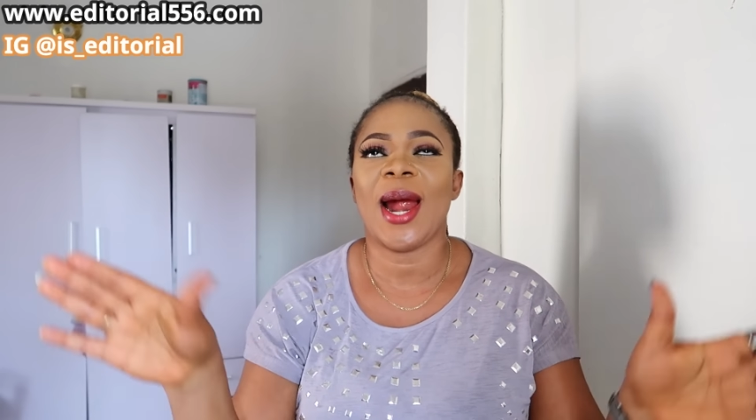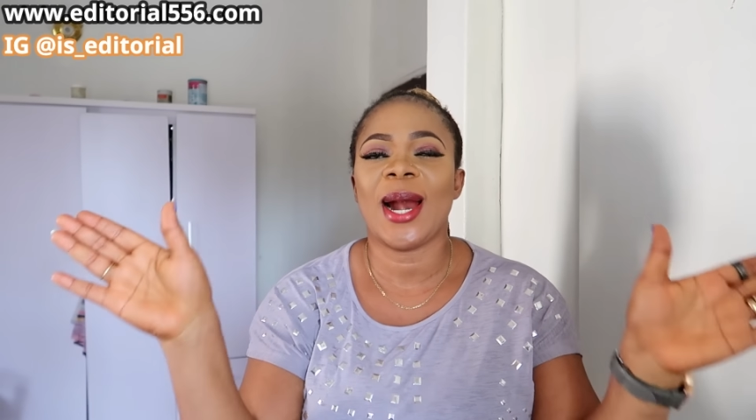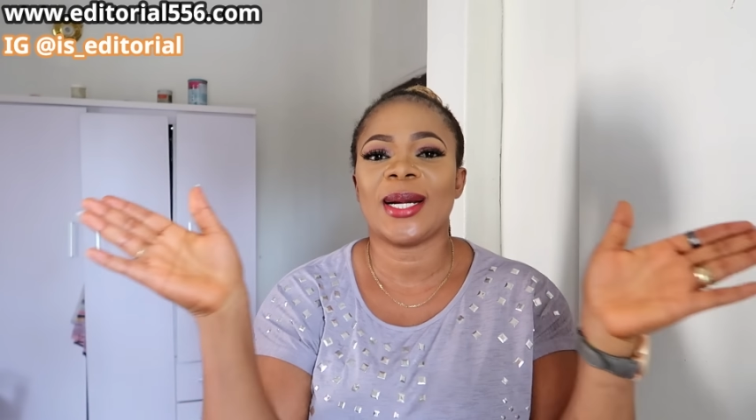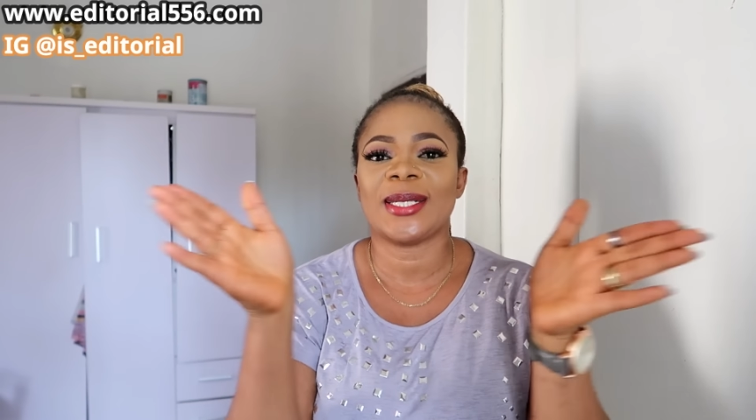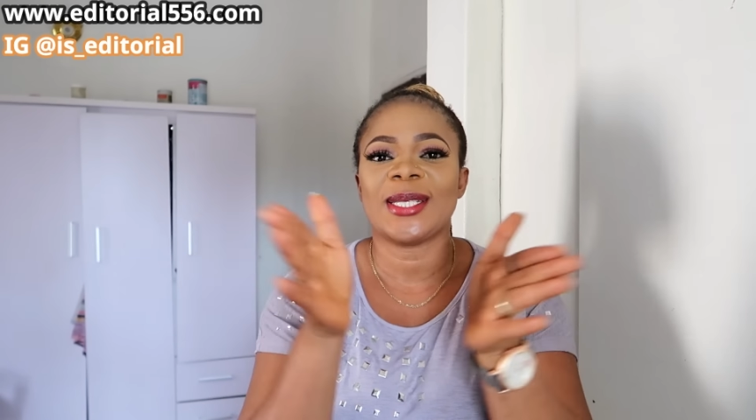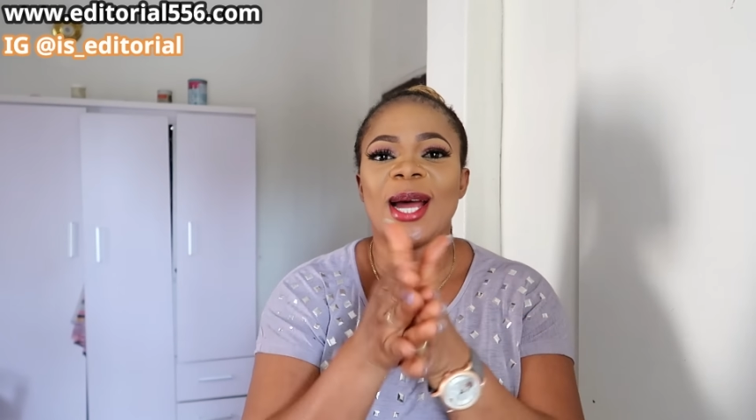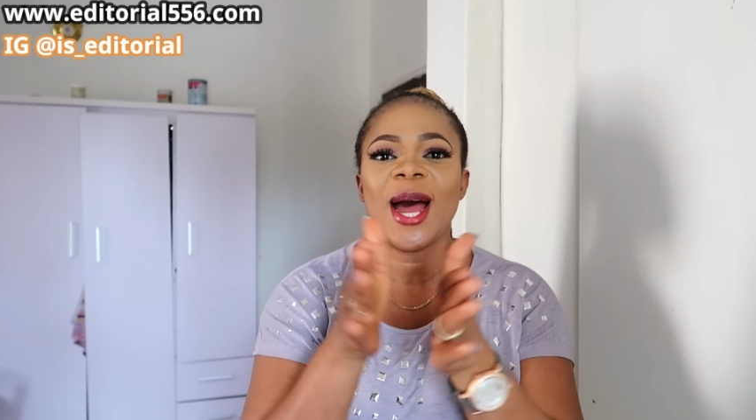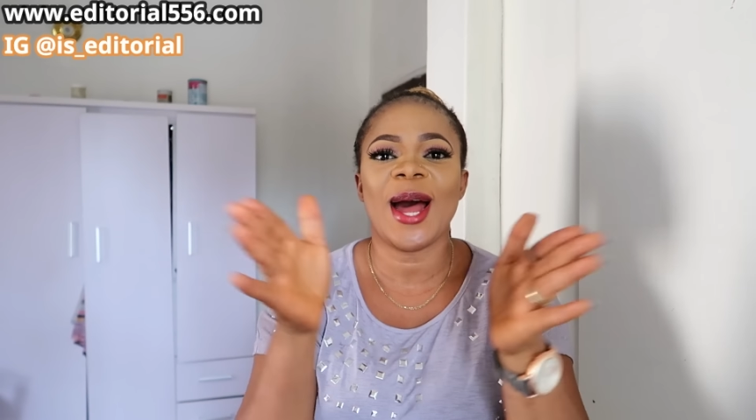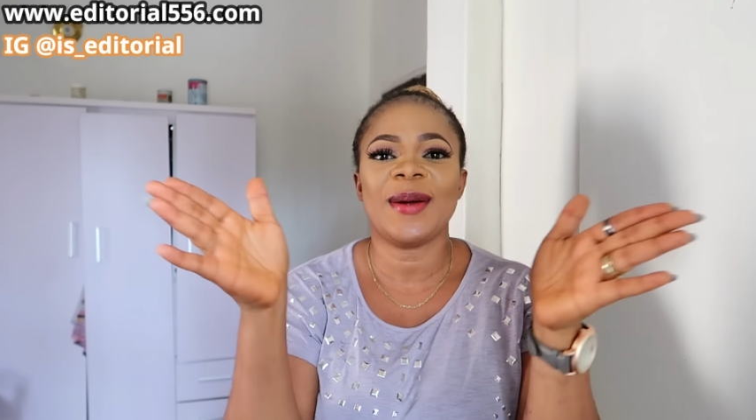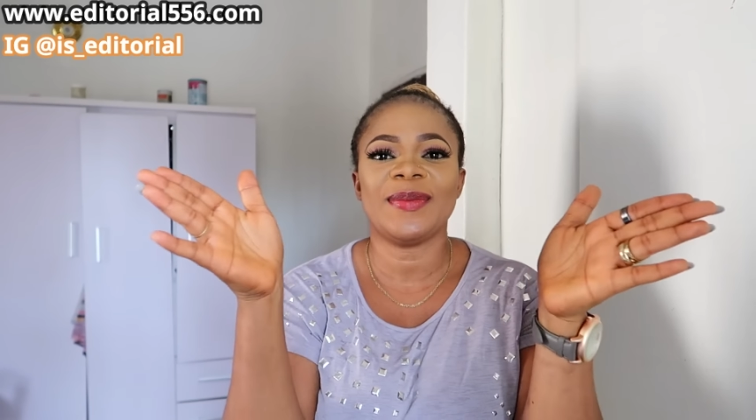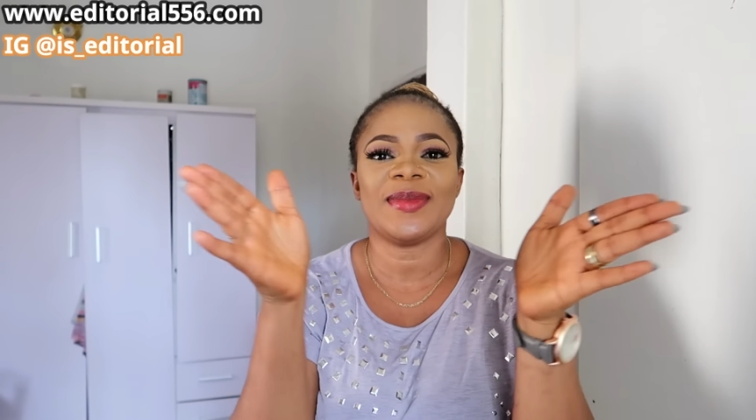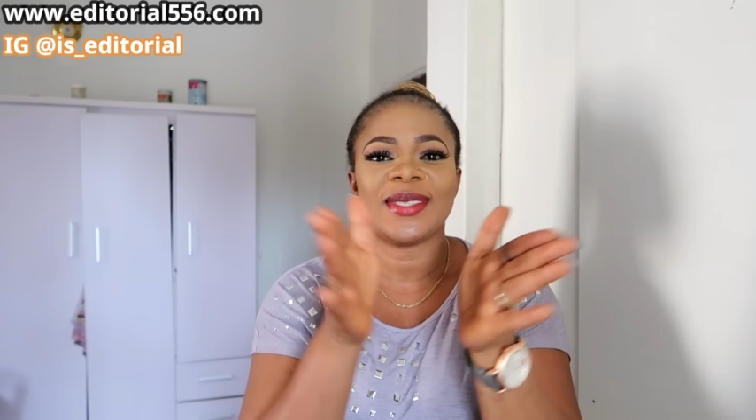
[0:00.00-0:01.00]
a
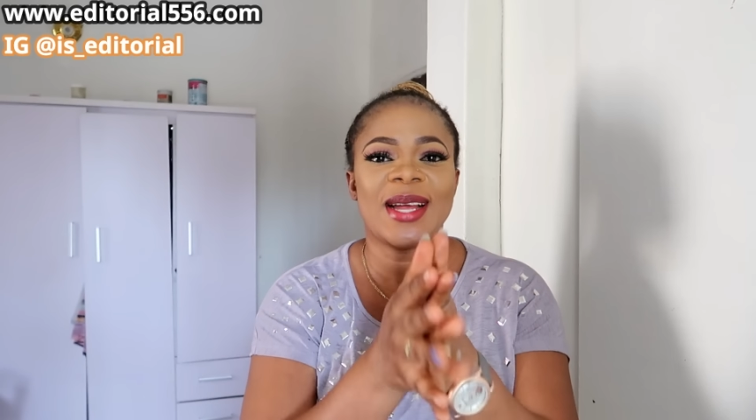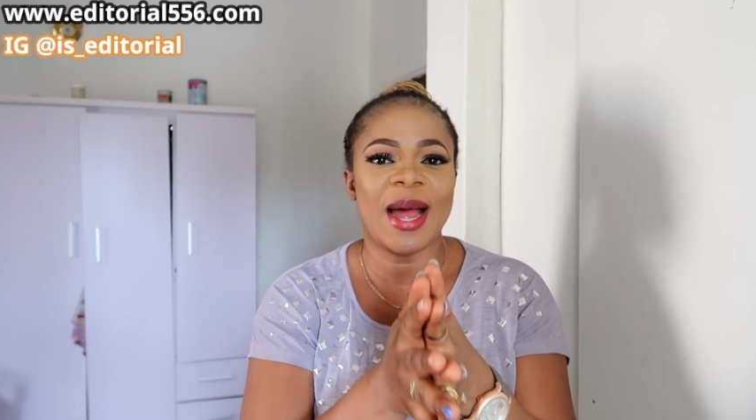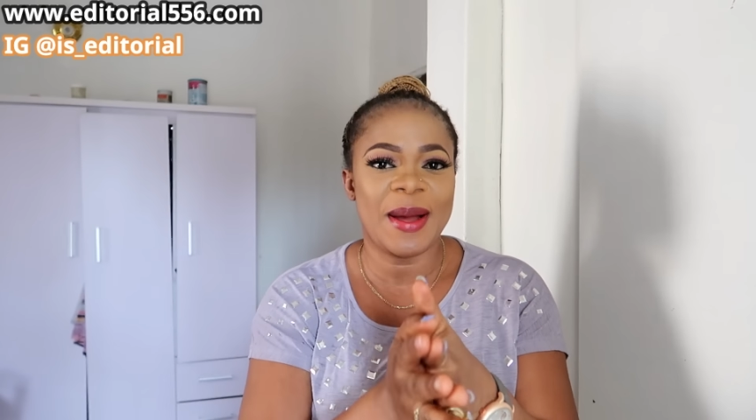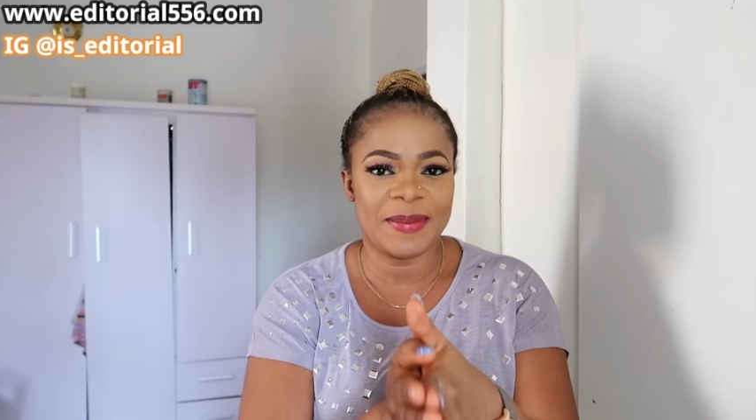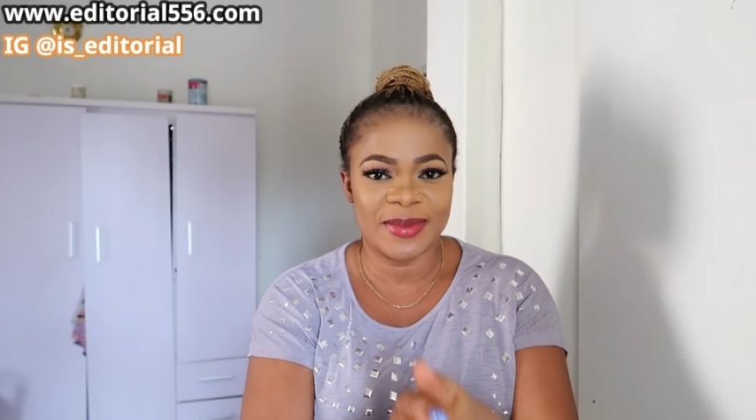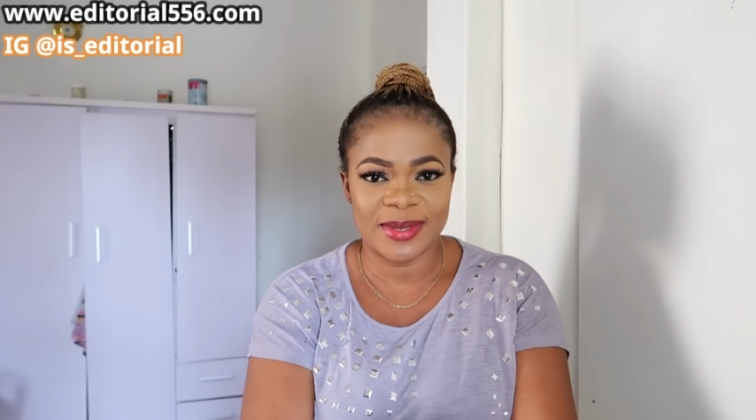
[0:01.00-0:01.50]
thumbs up